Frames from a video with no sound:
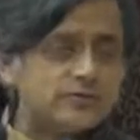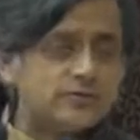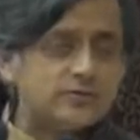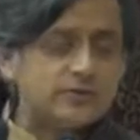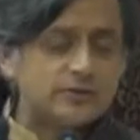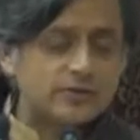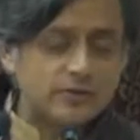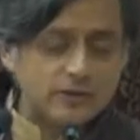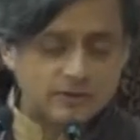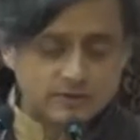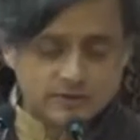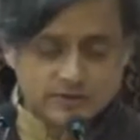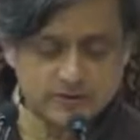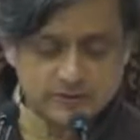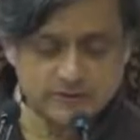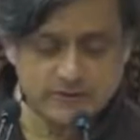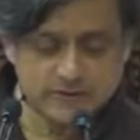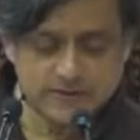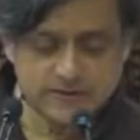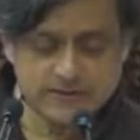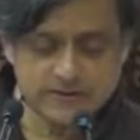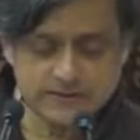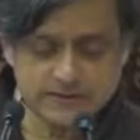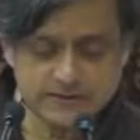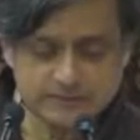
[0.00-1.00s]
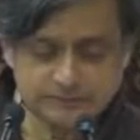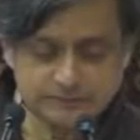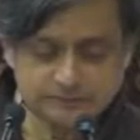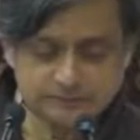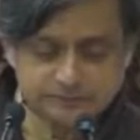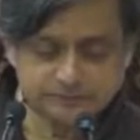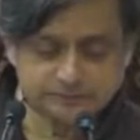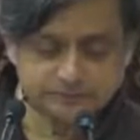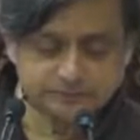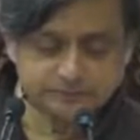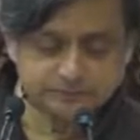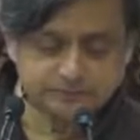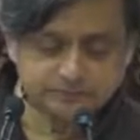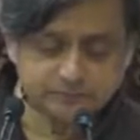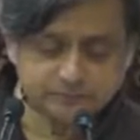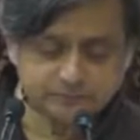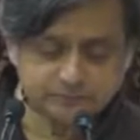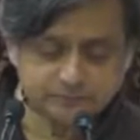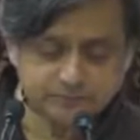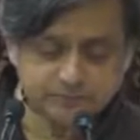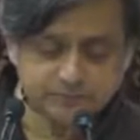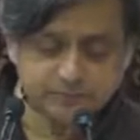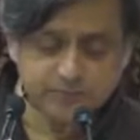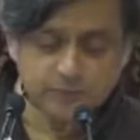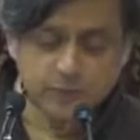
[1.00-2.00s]
of the Congress Party.
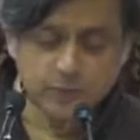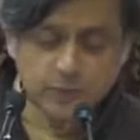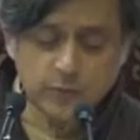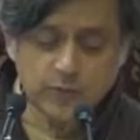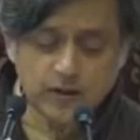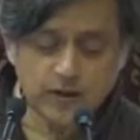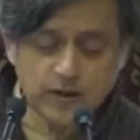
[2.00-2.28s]
We